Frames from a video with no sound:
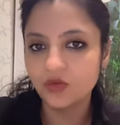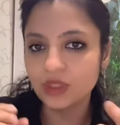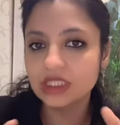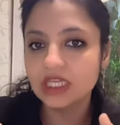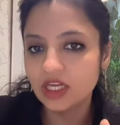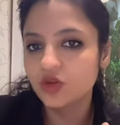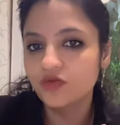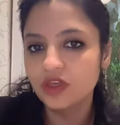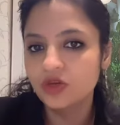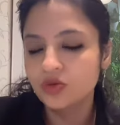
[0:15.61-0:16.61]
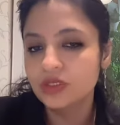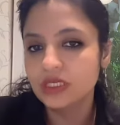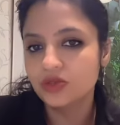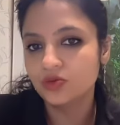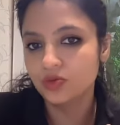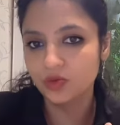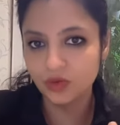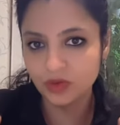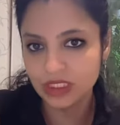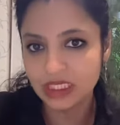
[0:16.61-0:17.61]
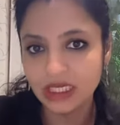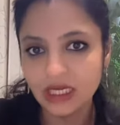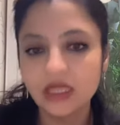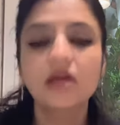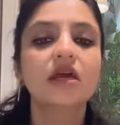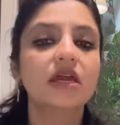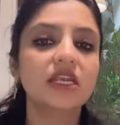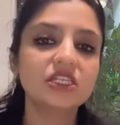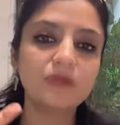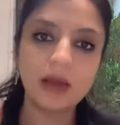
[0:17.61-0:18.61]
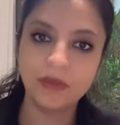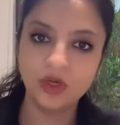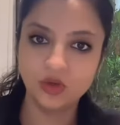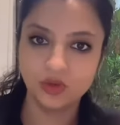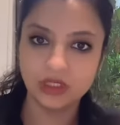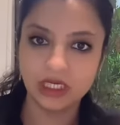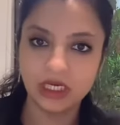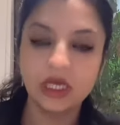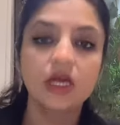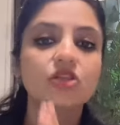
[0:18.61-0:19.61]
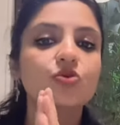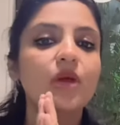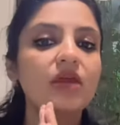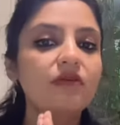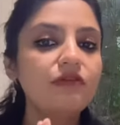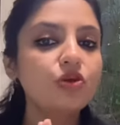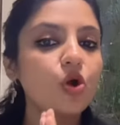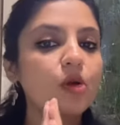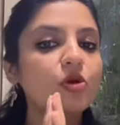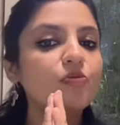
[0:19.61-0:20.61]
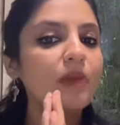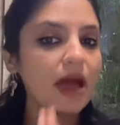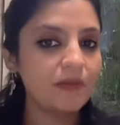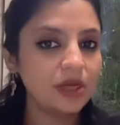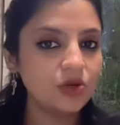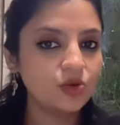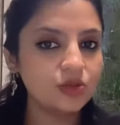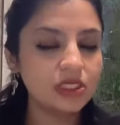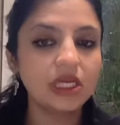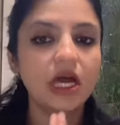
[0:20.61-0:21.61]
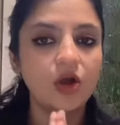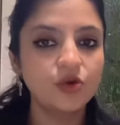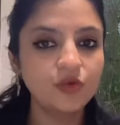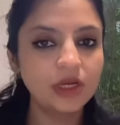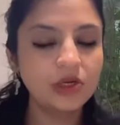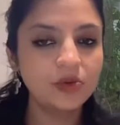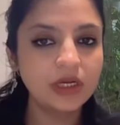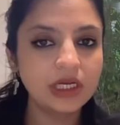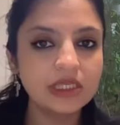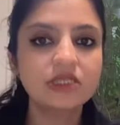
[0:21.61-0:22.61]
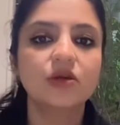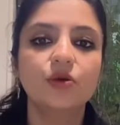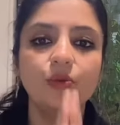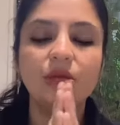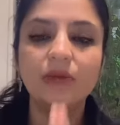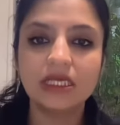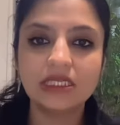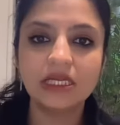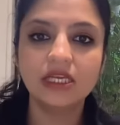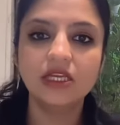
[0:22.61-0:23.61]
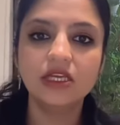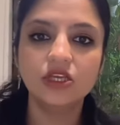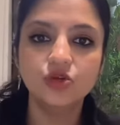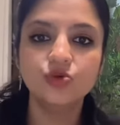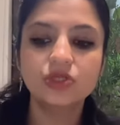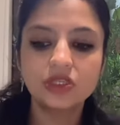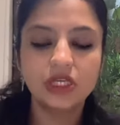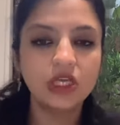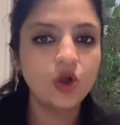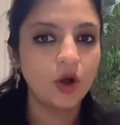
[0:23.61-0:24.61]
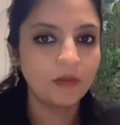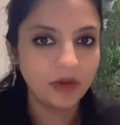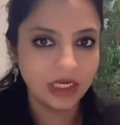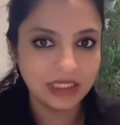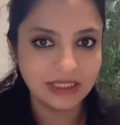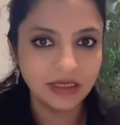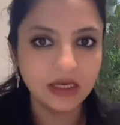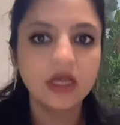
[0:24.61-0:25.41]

And which stain do we use to see it? It is papiniculus stain. So whenever we talk about papiniculus stain, how do we do it? Is we basically use three components here.